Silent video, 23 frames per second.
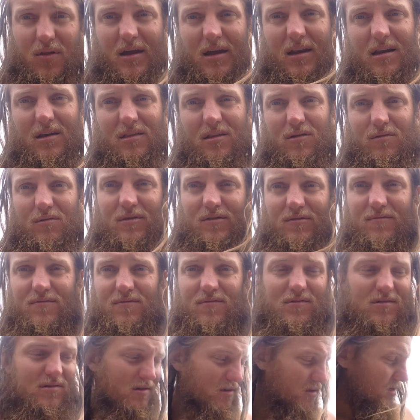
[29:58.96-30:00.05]
planet that we
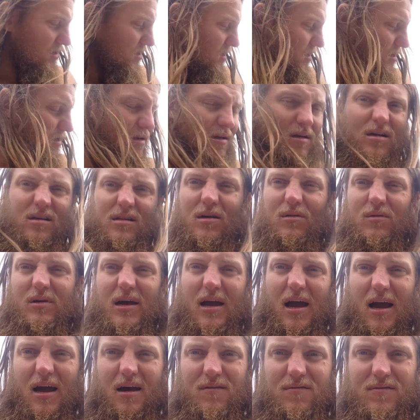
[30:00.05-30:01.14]

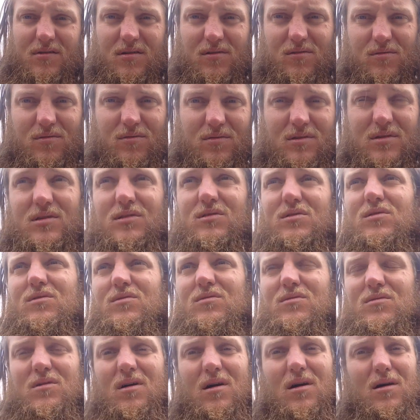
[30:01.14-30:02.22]
have to
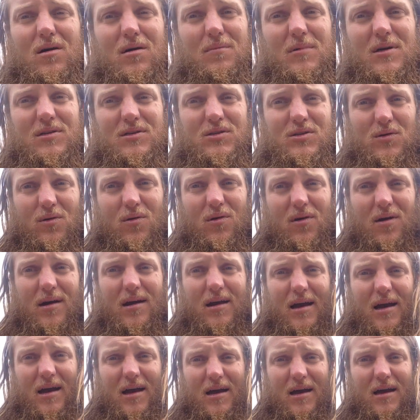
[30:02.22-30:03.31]

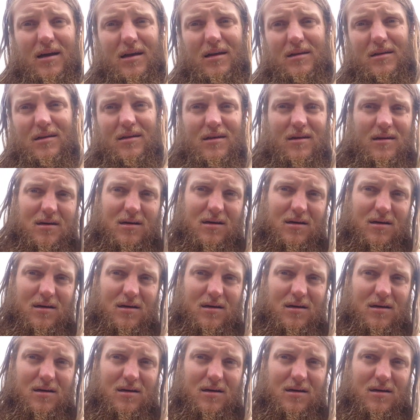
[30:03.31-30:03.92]
enjoy, and